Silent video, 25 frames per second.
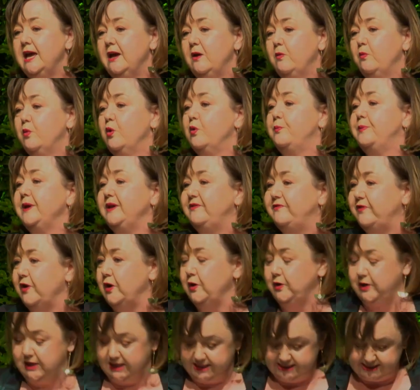will be
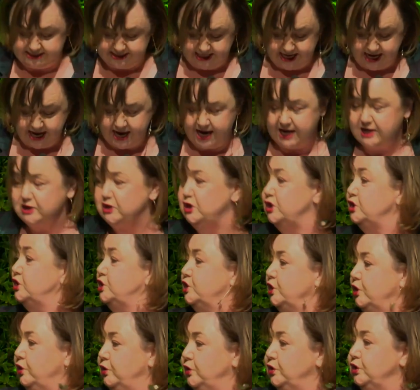focused out to
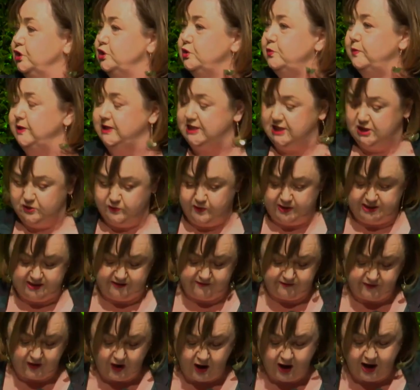June
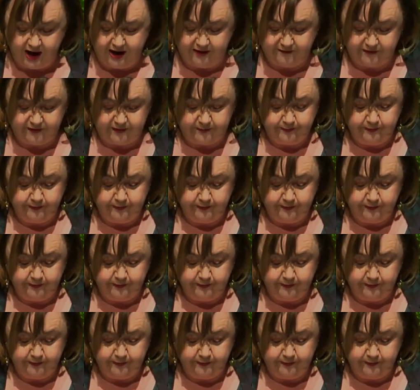2025.